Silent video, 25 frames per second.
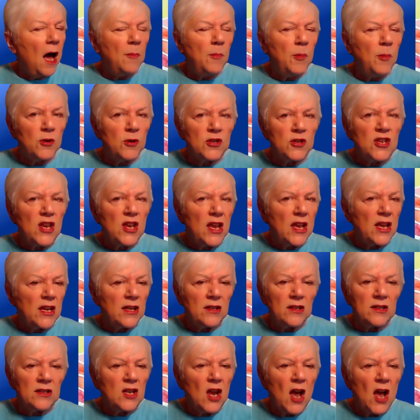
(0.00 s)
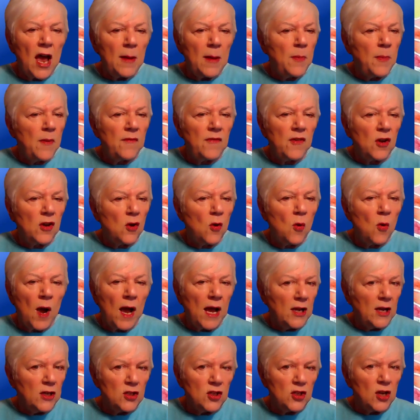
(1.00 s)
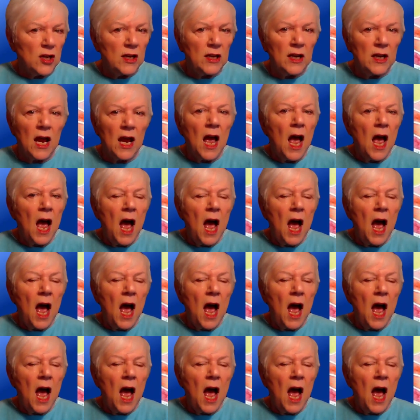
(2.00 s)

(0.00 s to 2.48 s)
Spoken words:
percent type of equation.